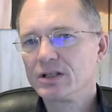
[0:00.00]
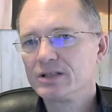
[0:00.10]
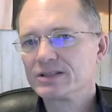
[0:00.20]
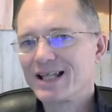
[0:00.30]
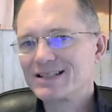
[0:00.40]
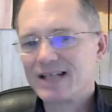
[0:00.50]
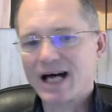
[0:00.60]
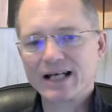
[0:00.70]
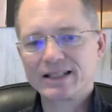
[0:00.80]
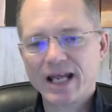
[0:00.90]
See, that's the
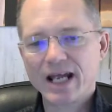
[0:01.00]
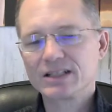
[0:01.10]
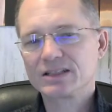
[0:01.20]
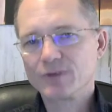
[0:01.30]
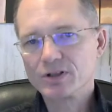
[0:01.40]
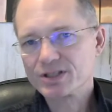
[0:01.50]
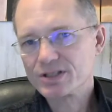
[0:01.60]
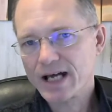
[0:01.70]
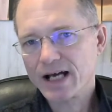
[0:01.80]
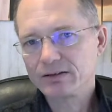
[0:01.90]
I can'ts versus
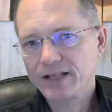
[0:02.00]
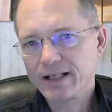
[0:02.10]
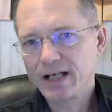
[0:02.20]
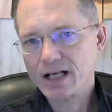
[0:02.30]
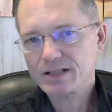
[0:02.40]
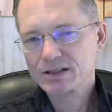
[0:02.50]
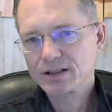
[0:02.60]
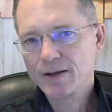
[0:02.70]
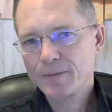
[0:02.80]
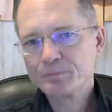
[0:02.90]
the how can I's.
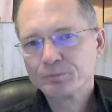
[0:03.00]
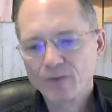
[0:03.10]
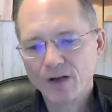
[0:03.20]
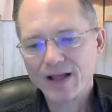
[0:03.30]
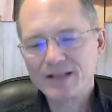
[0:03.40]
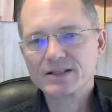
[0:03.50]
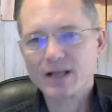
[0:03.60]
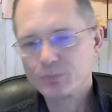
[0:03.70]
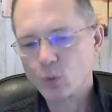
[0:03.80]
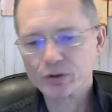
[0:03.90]
That's
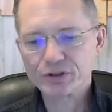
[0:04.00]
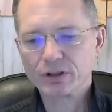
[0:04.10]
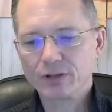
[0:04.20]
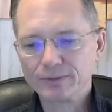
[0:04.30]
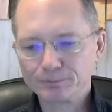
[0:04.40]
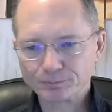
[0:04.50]
that portion of it.